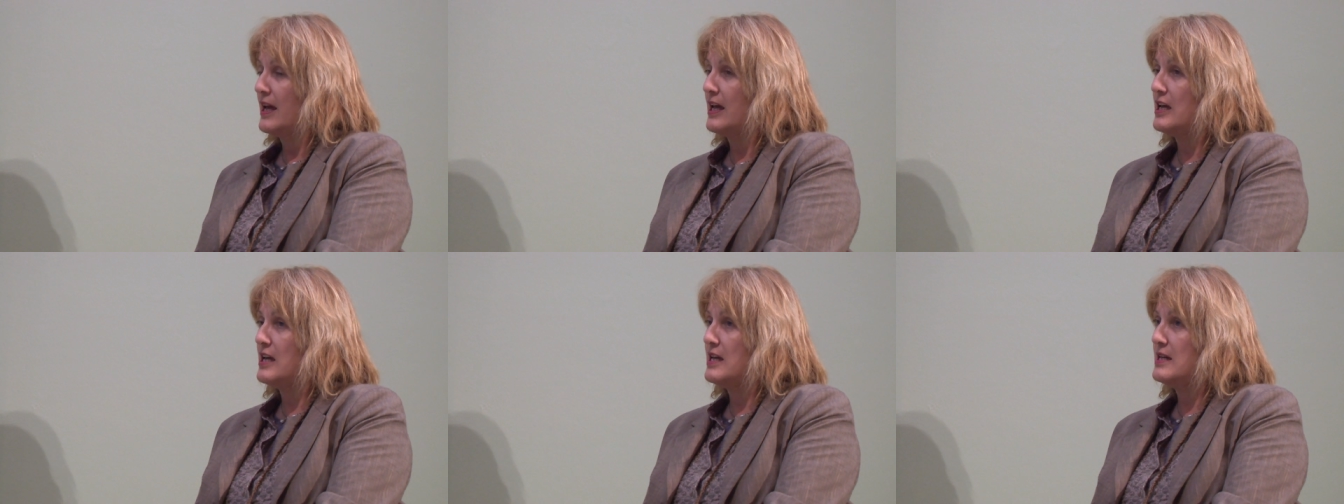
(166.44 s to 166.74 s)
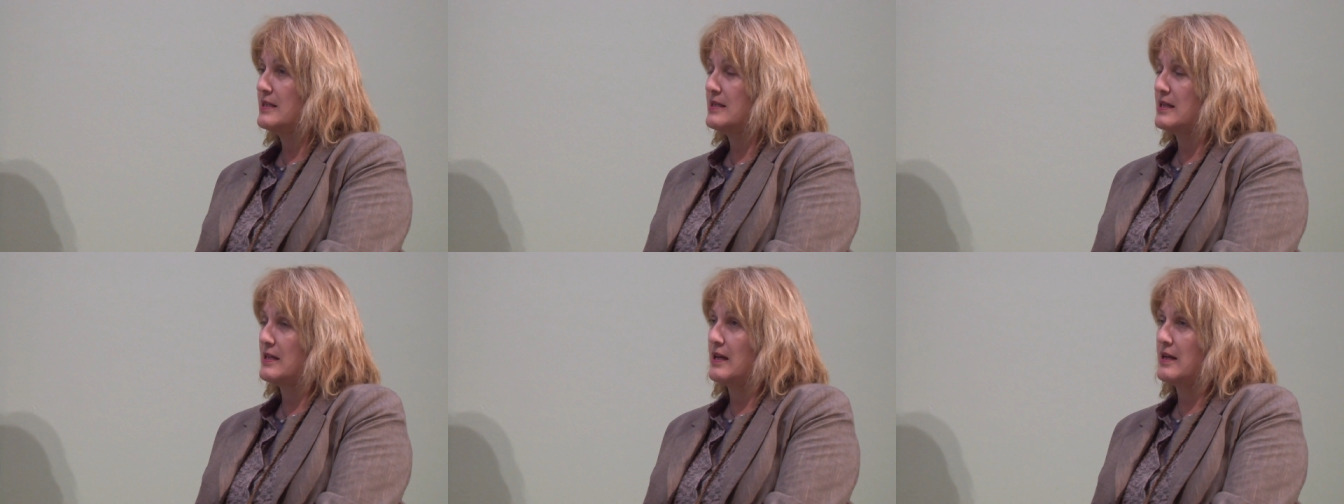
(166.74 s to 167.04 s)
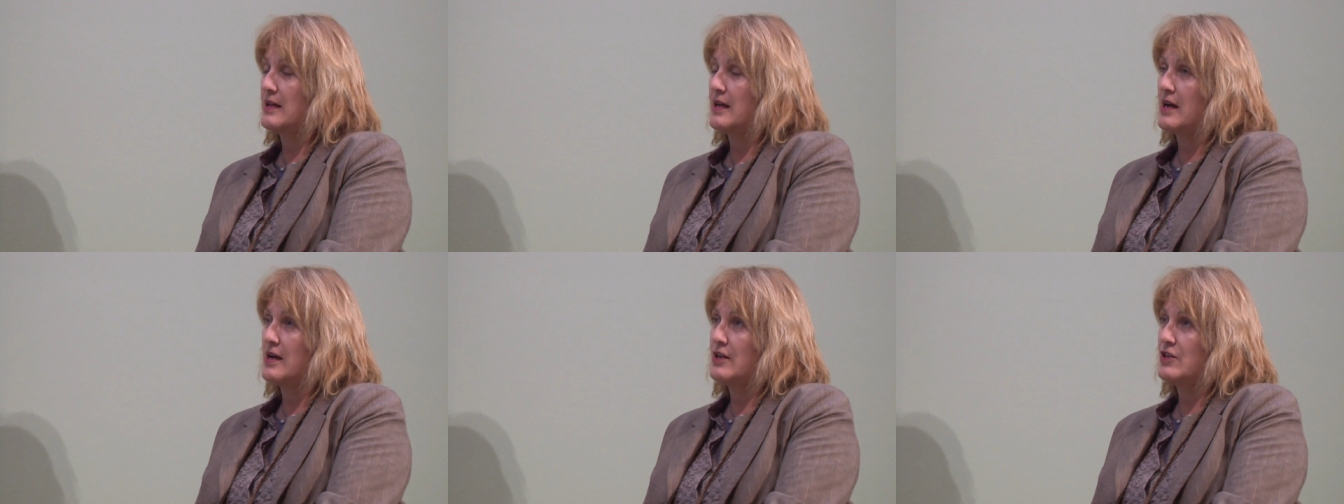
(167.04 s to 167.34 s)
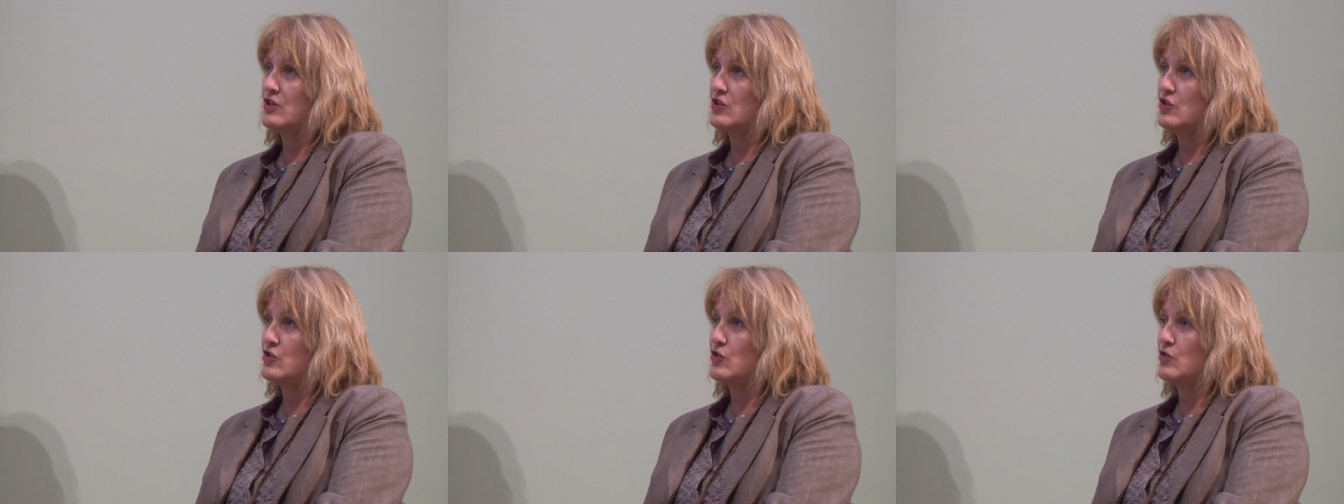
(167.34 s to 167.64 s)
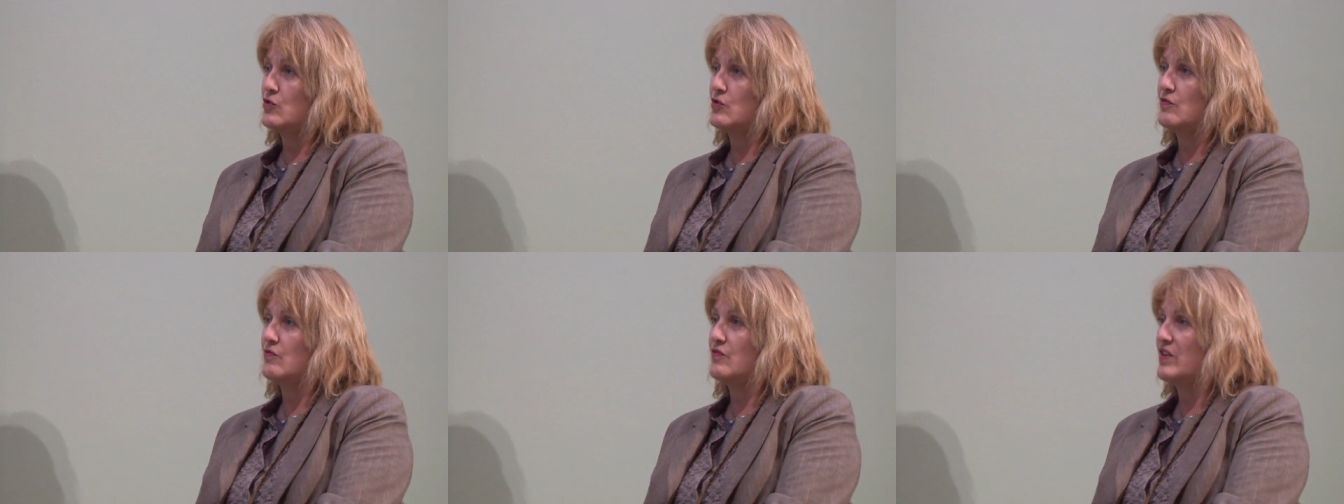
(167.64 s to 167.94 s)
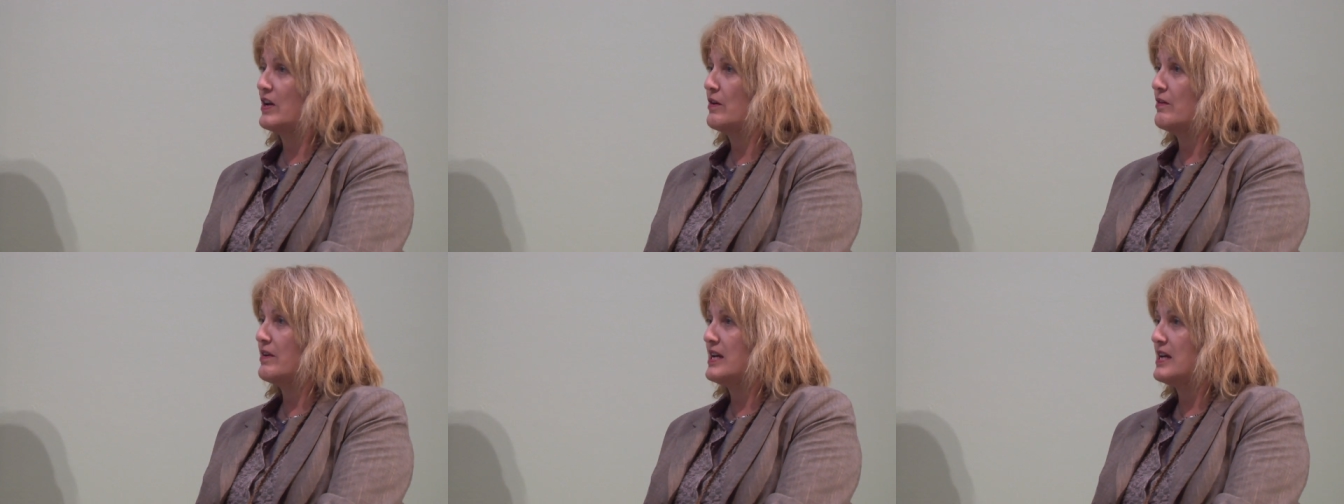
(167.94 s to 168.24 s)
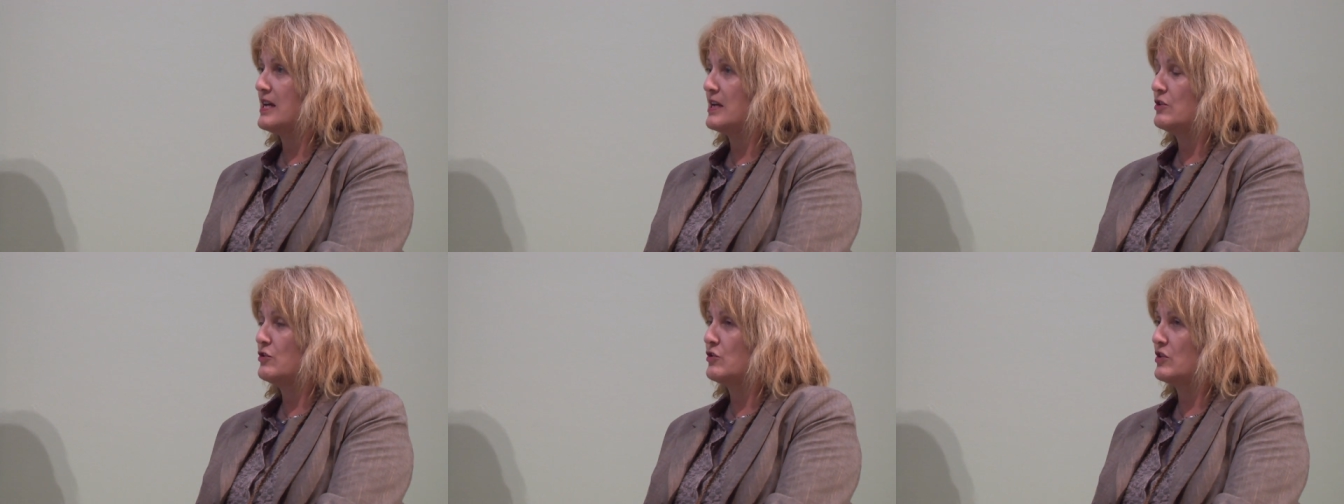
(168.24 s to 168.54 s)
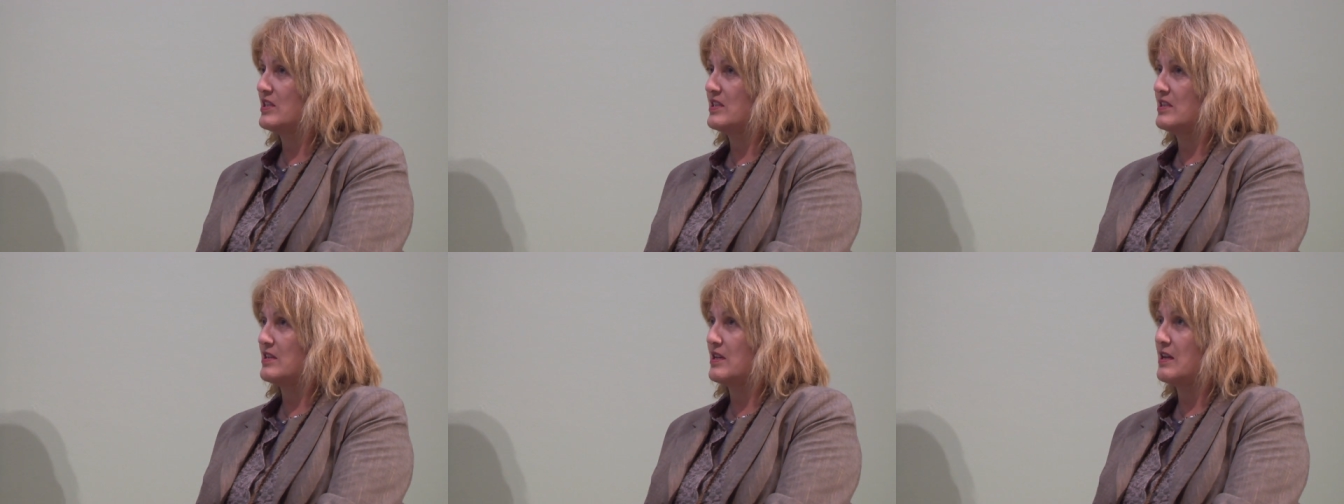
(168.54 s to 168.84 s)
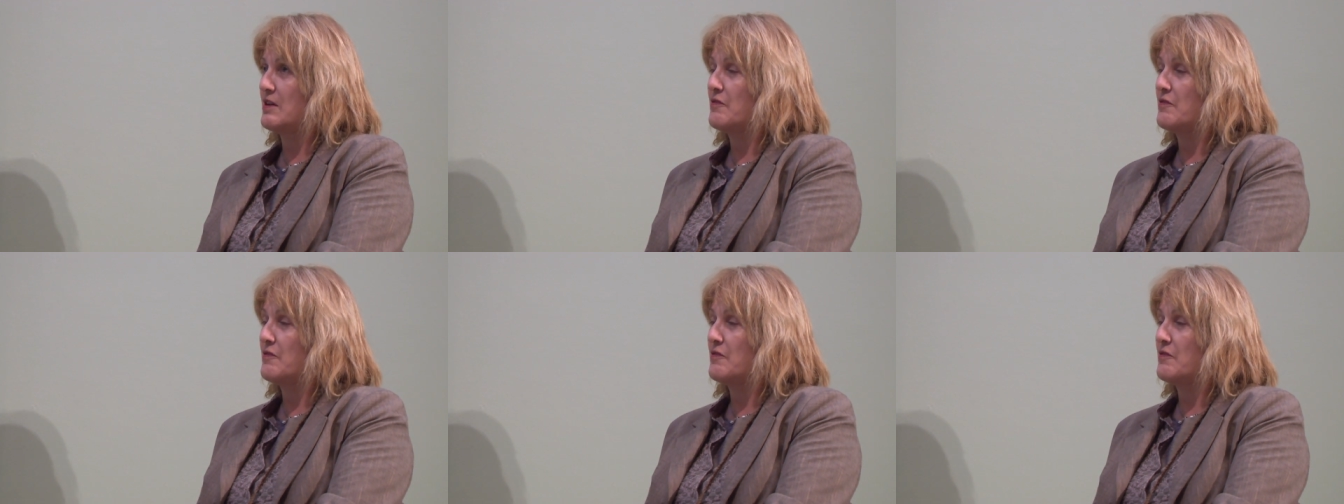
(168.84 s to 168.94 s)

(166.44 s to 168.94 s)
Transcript: he's an artist who's very interested,